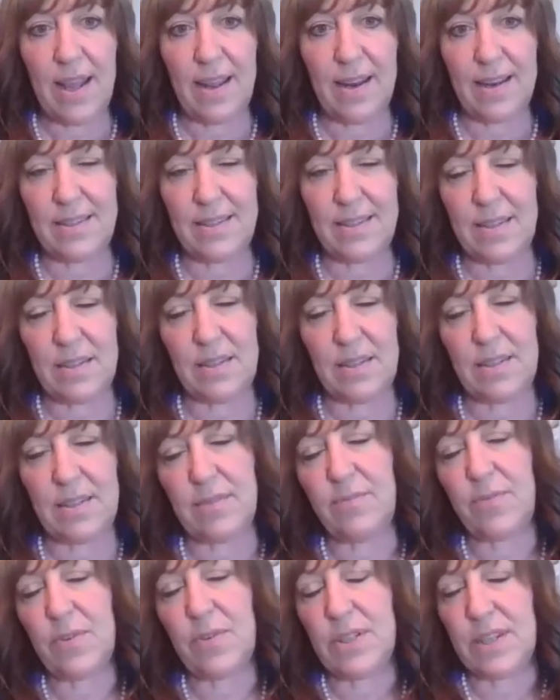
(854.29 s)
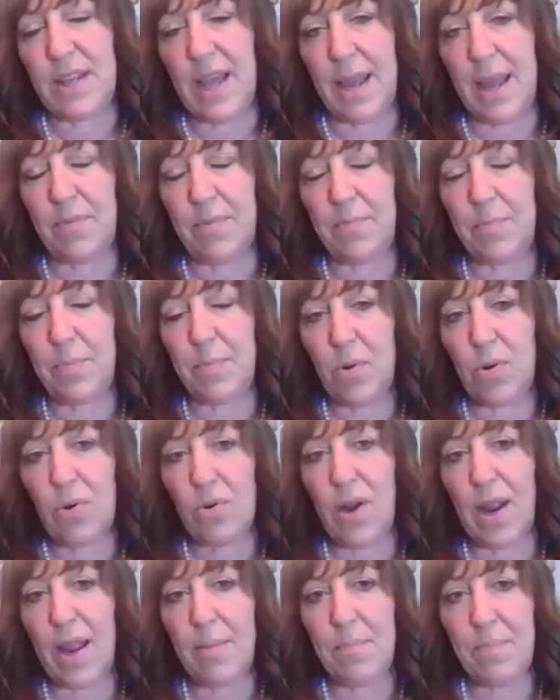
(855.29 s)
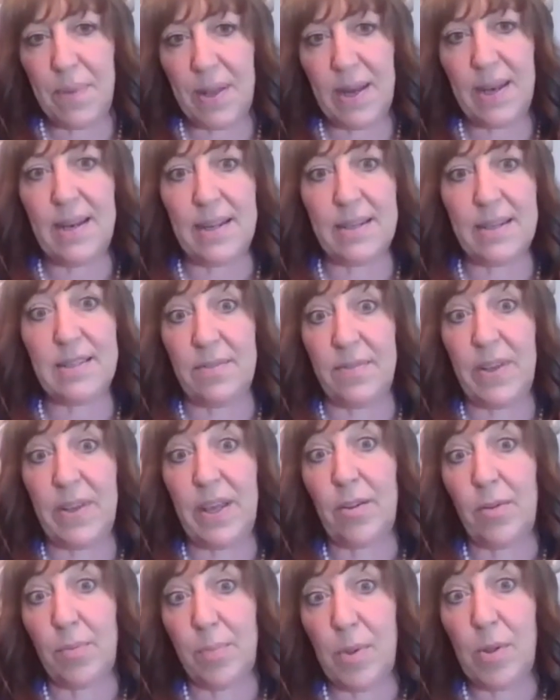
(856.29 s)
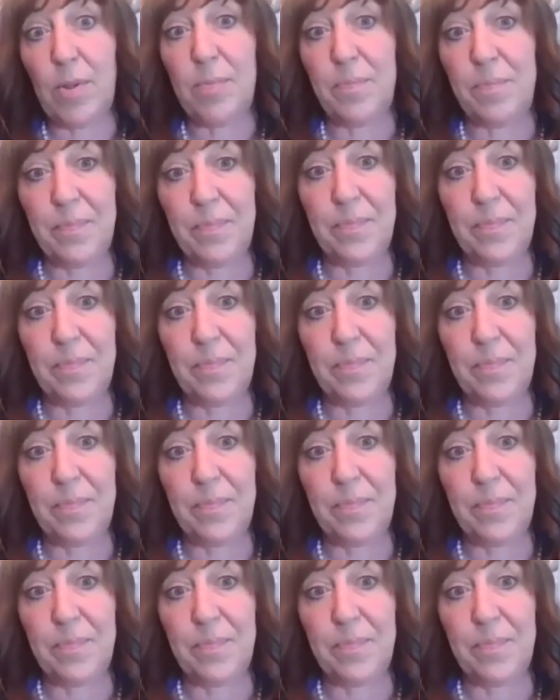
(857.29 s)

And it's a different type of program, but it is available.